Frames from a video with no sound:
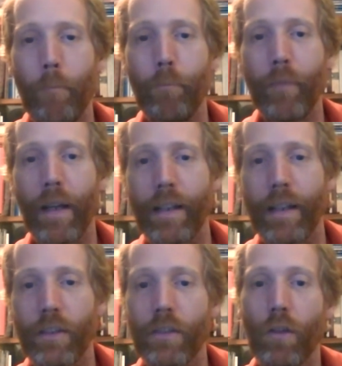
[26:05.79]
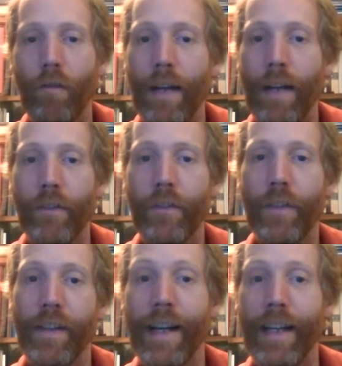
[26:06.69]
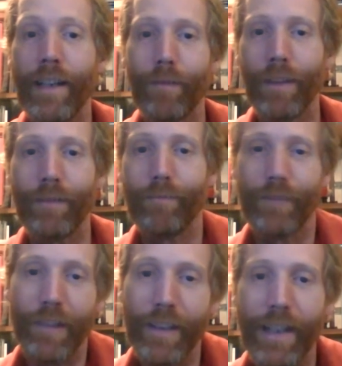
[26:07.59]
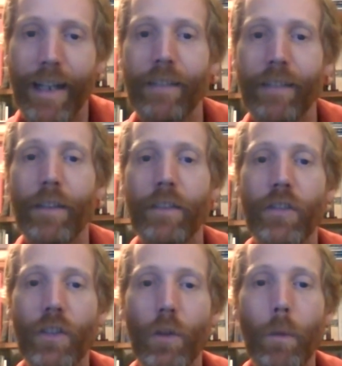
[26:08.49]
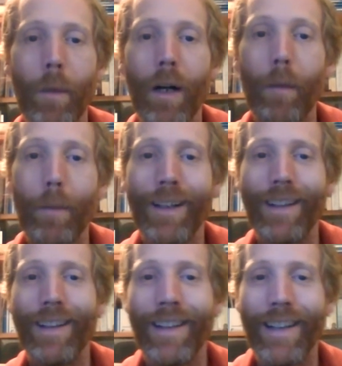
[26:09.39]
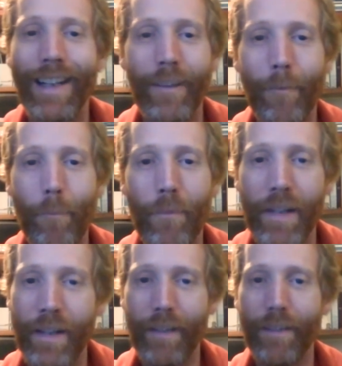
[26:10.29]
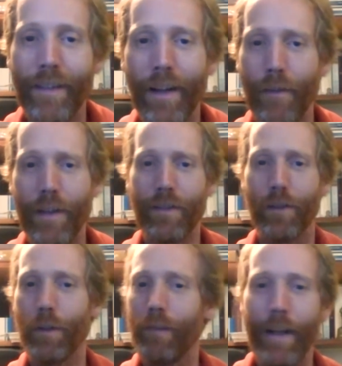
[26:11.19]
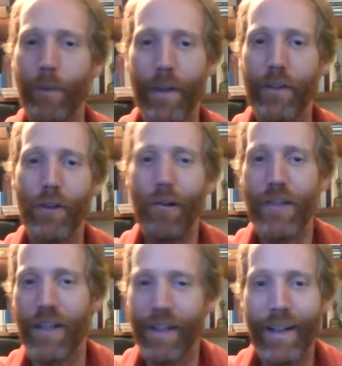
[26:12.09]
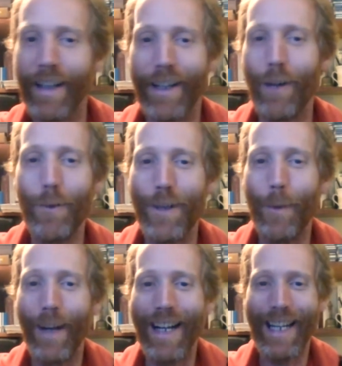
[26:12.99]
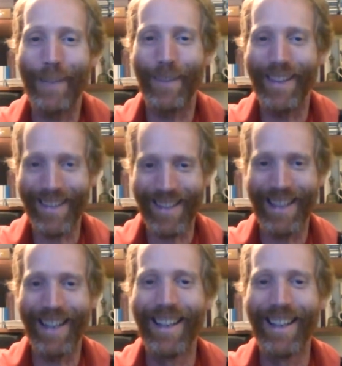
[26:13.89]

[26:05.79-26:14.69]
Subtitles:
You can just go around the day and during the day and scoop them up. None of this going around with a torch at night. I don't see why anyone does that.